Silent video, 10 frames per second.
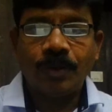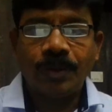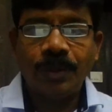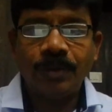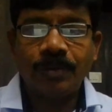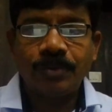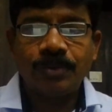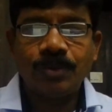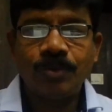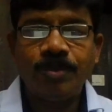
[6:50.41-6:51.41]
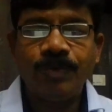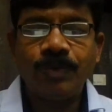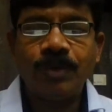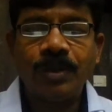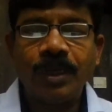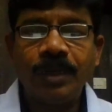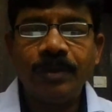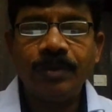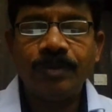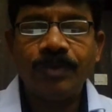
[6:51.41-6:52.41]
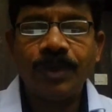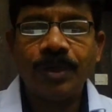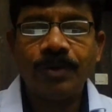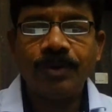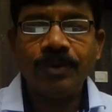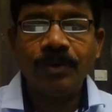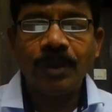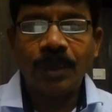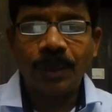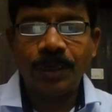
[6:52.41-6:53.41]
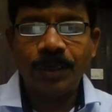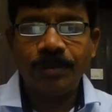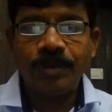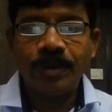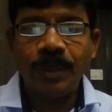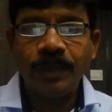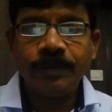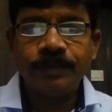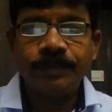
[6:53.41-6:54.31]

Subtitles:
Okay, so before that, we have to enable the